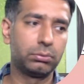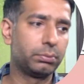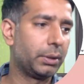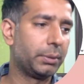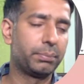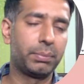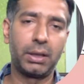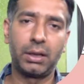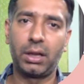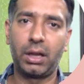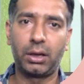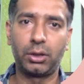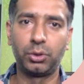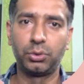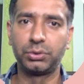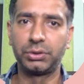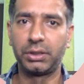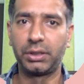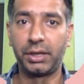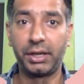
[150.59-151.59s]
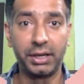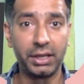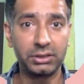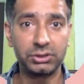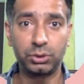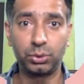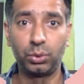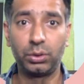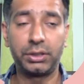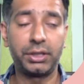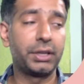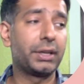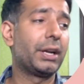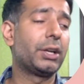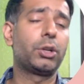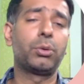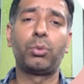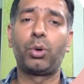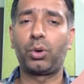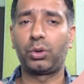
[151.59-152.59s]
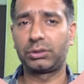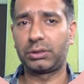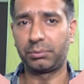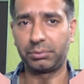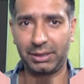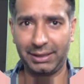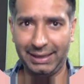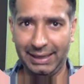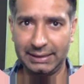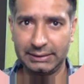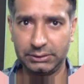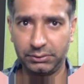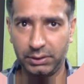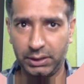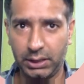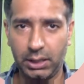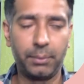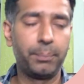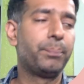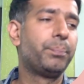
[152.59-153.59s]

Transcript: people are using Redux toolkit and tomorrow something else will come.